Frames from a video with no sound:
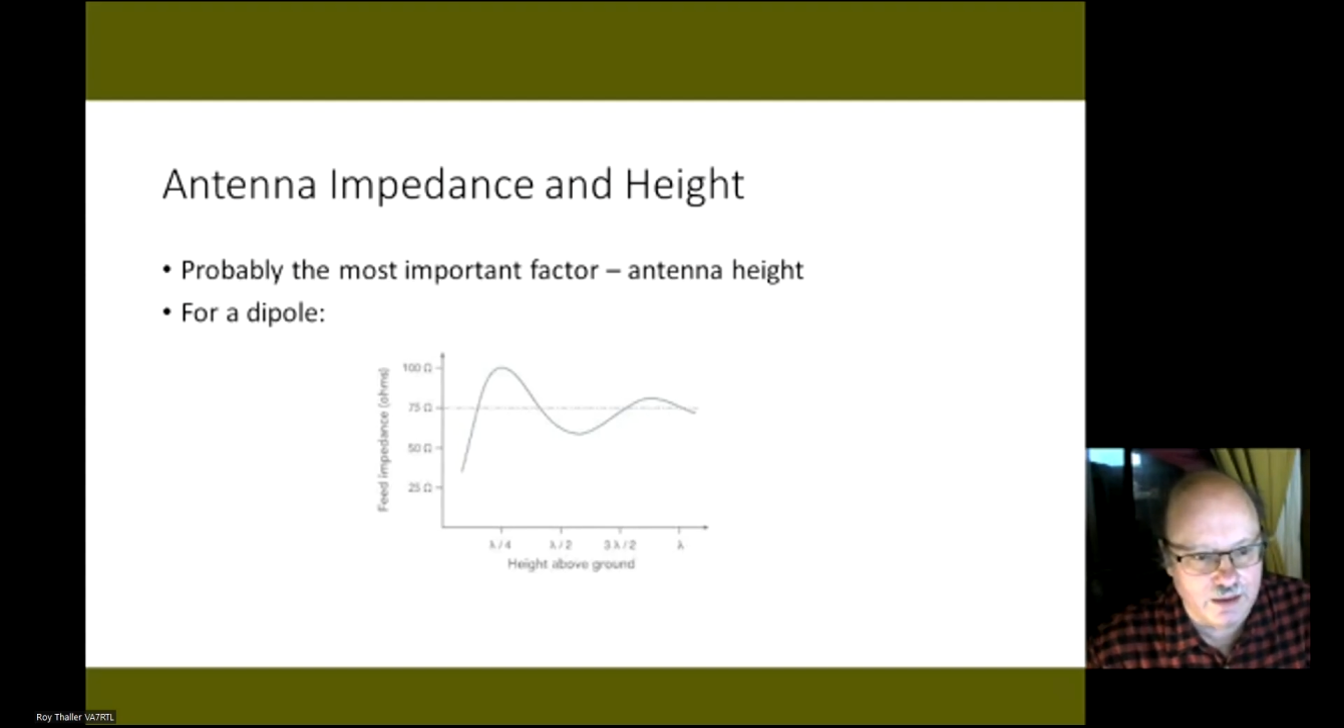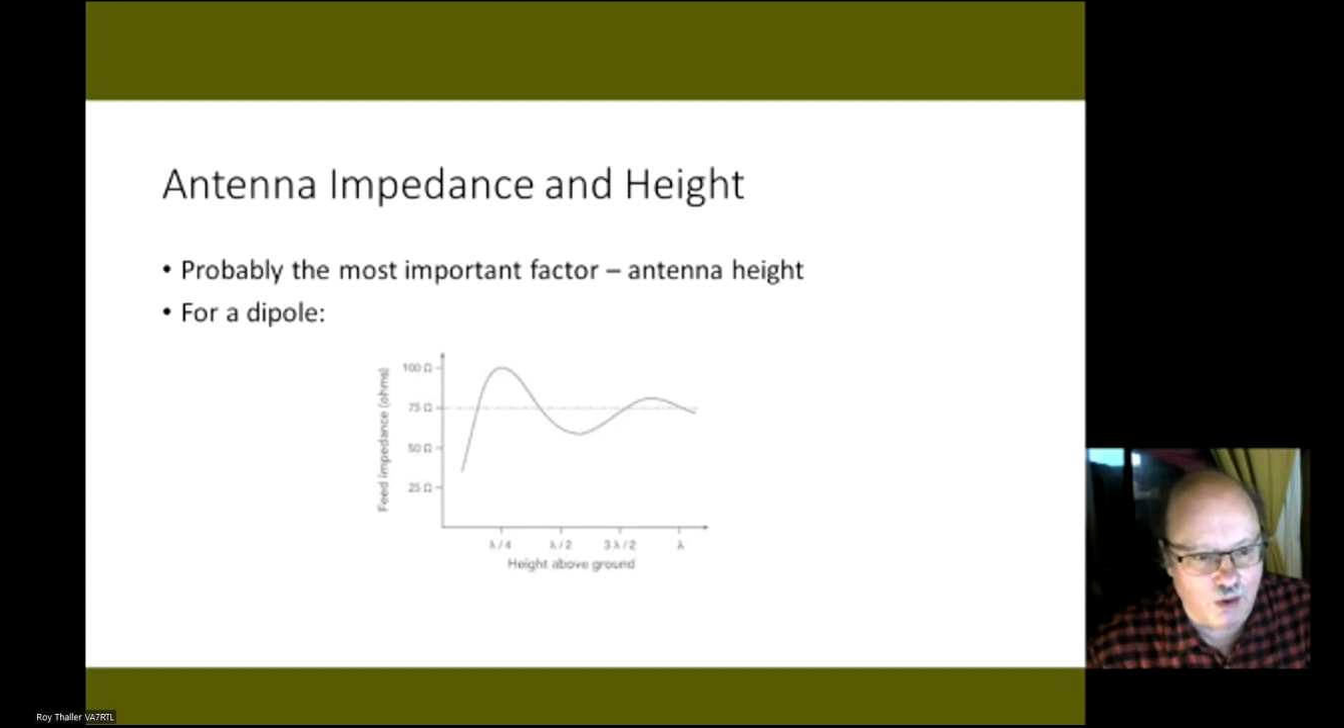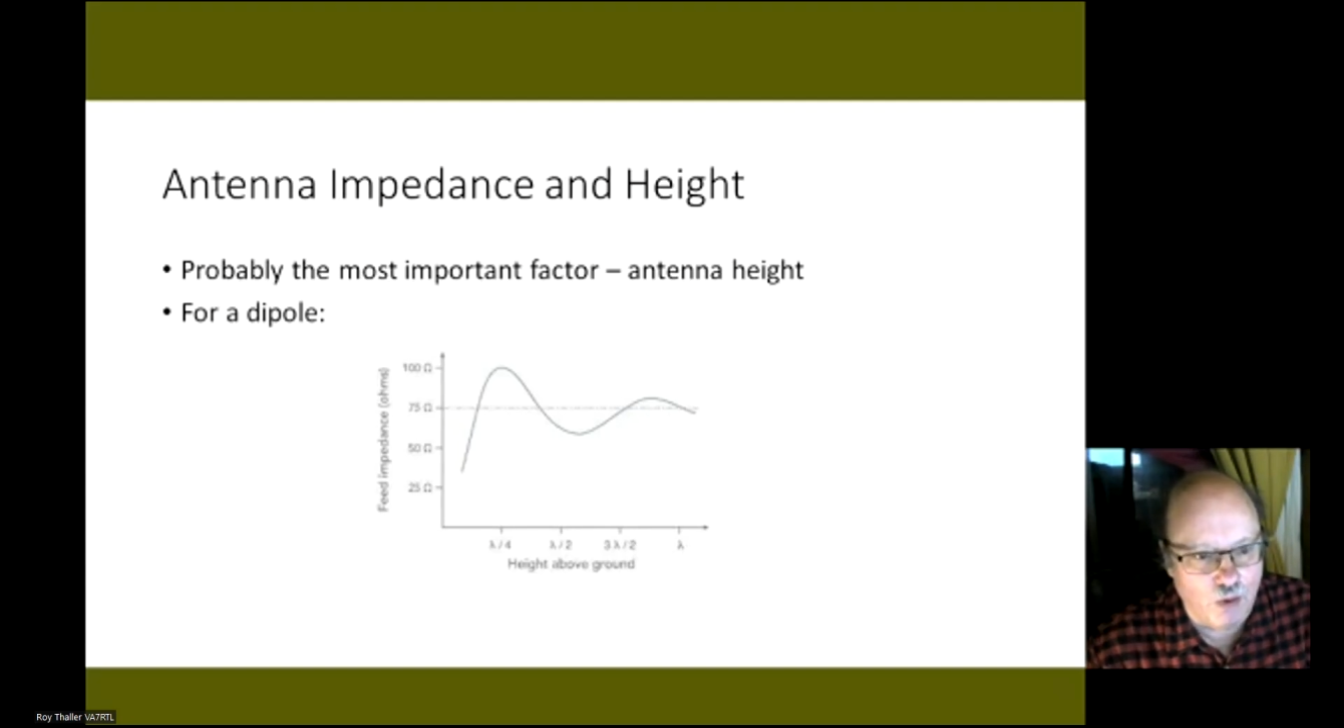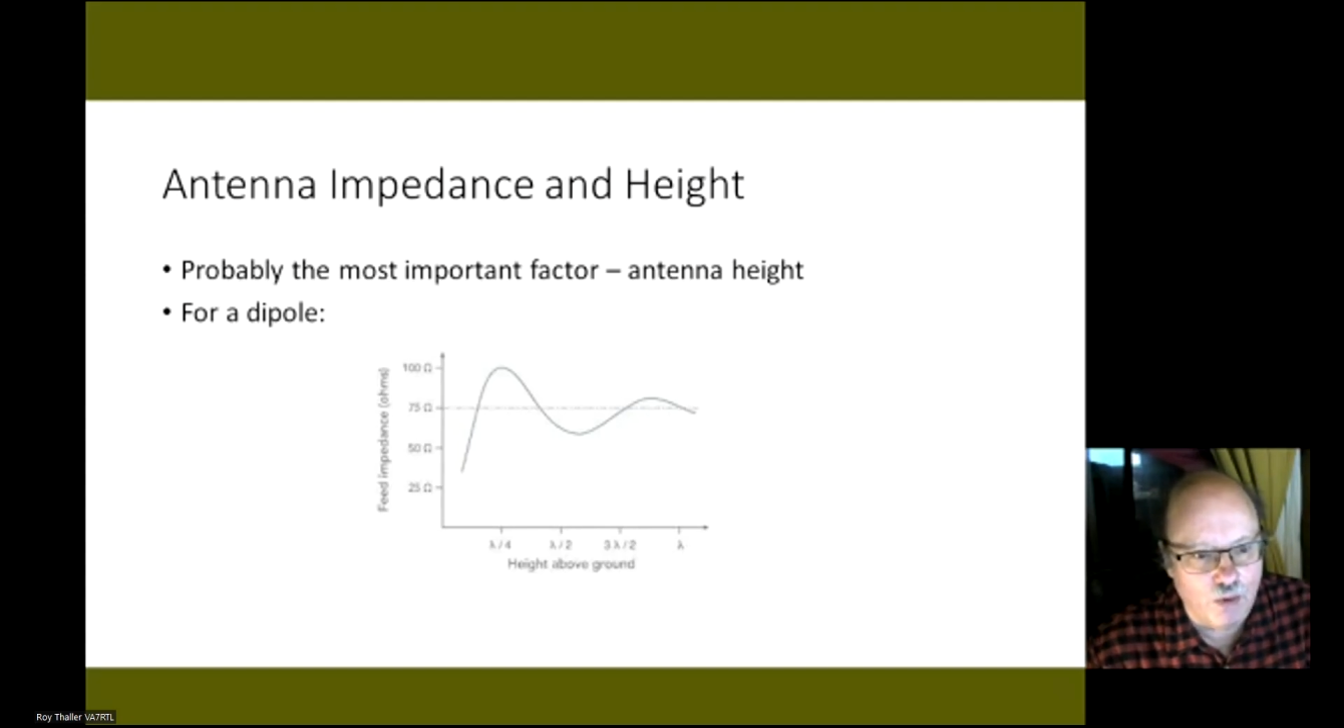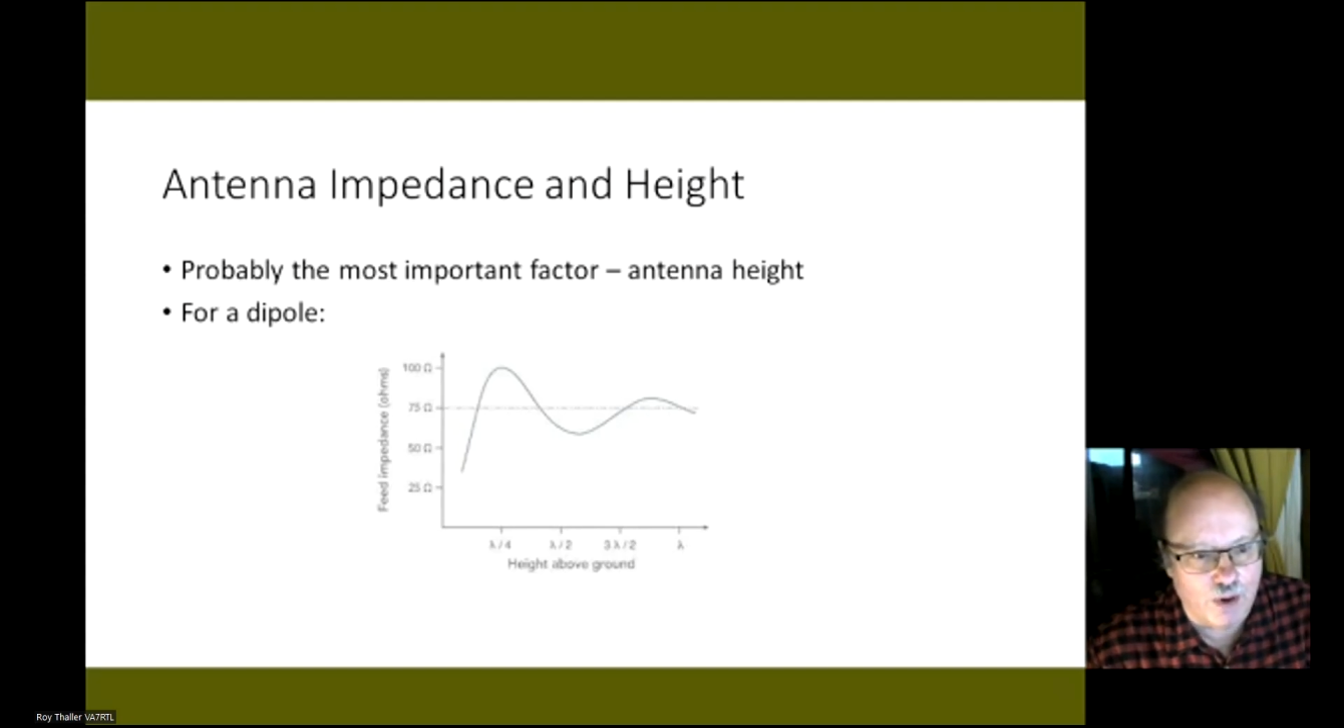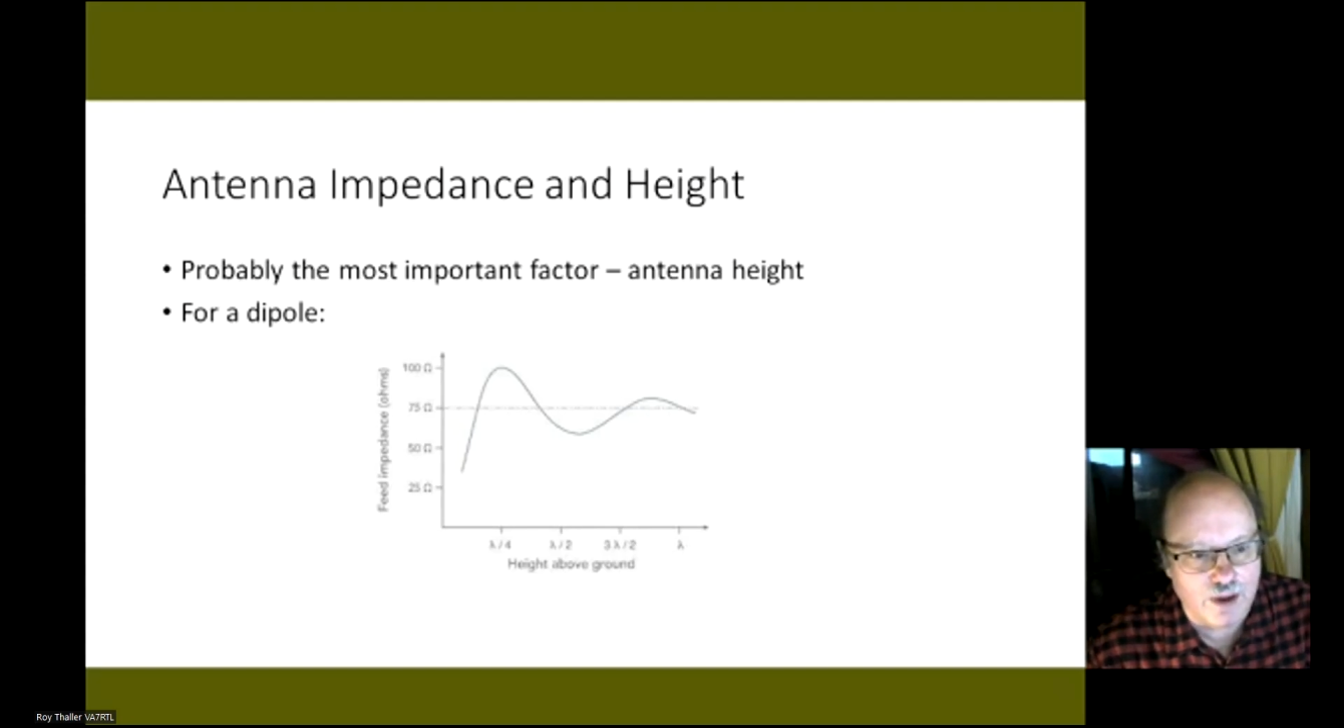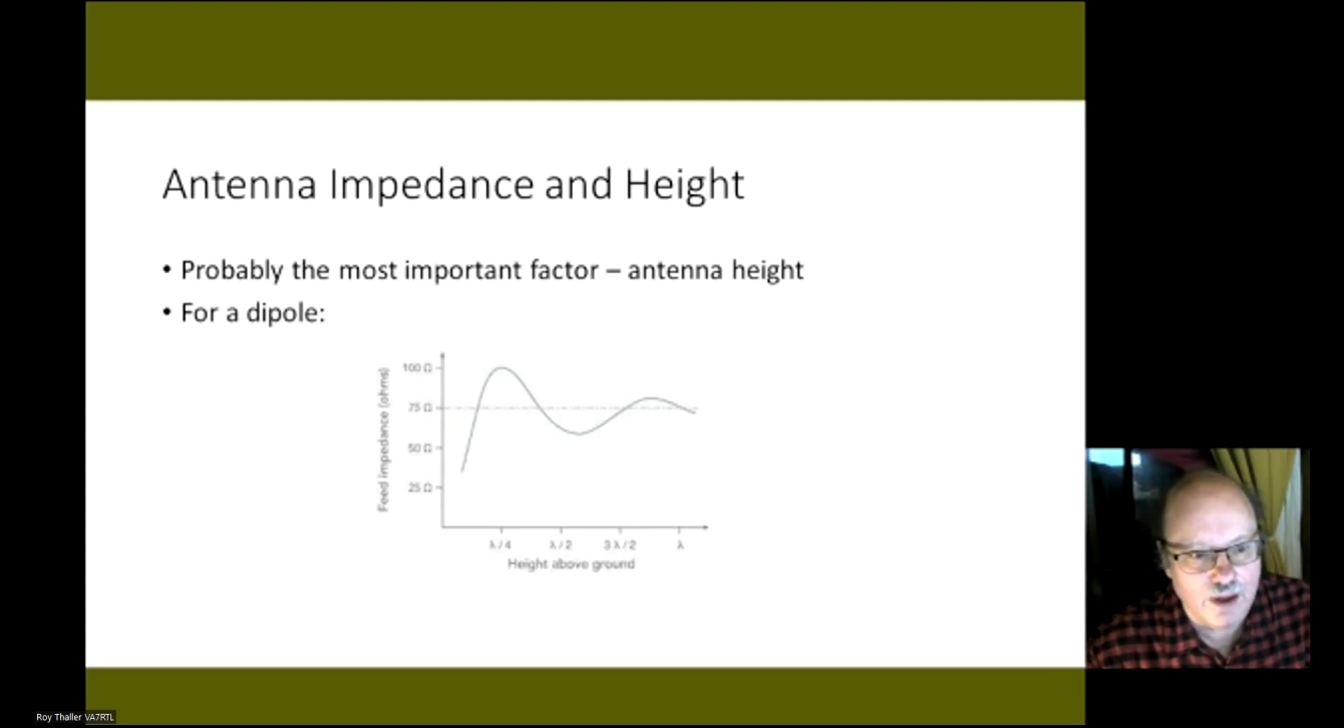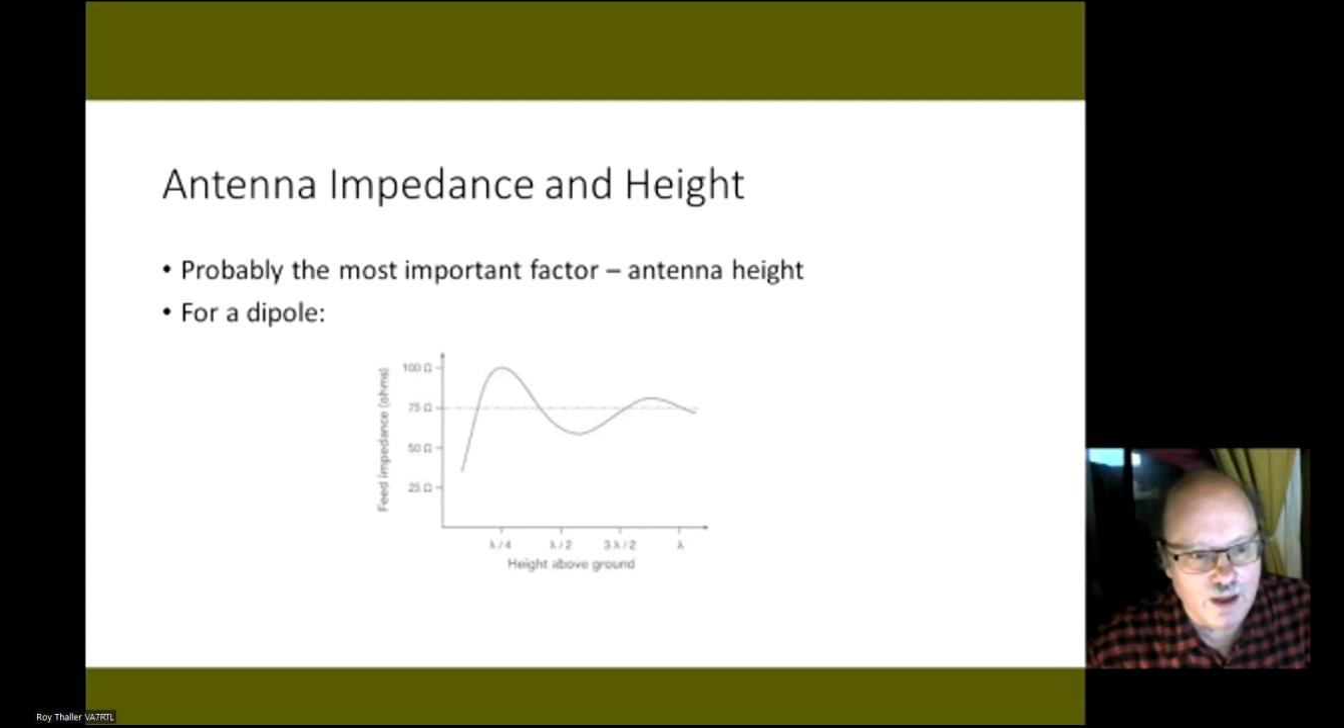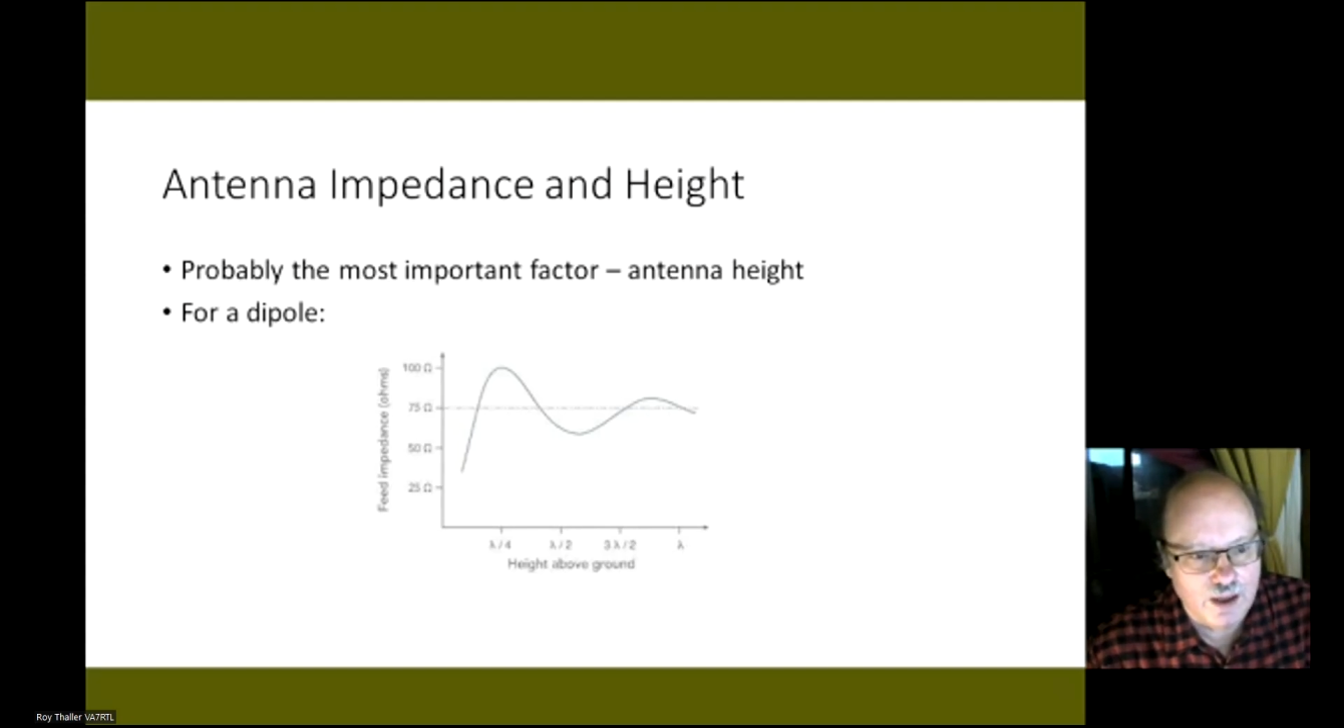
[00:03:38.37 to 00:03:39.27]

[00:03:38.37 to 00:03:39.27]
lower,